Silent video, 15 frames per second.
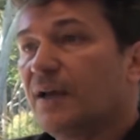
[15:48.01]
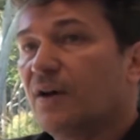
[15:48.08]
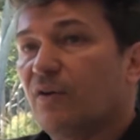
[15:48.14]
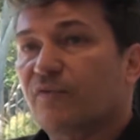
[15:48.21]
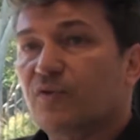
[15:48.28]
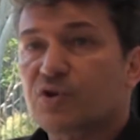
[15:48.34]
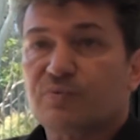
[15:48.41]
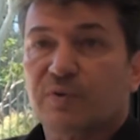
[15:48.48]
Of
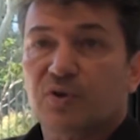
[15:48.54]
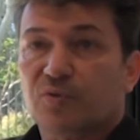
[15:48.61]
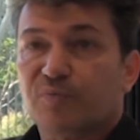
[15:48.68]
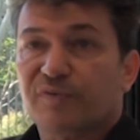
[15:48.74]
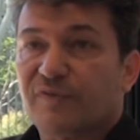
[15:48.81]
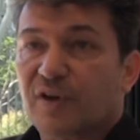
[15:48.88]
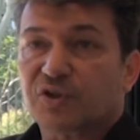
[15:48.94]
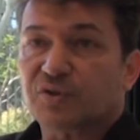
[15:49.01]
course, when you're
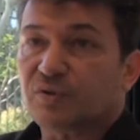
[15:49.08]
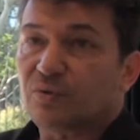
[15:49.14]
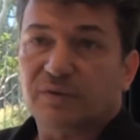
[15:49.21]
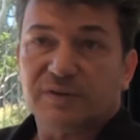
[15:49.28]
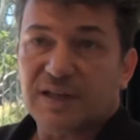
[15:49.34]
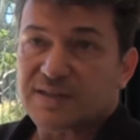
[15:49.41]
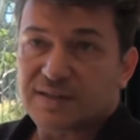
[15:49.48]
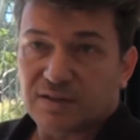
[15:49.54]
a professional,
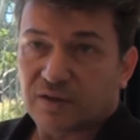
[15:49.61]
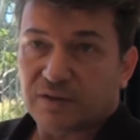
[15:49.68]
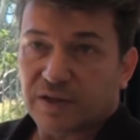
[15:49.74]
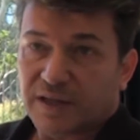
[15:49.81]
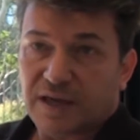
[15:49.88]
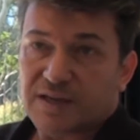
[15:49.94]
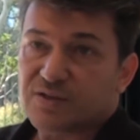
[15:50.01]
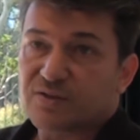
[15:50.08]
that's not the
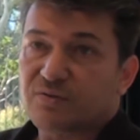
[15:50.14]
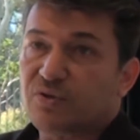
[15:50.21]
case.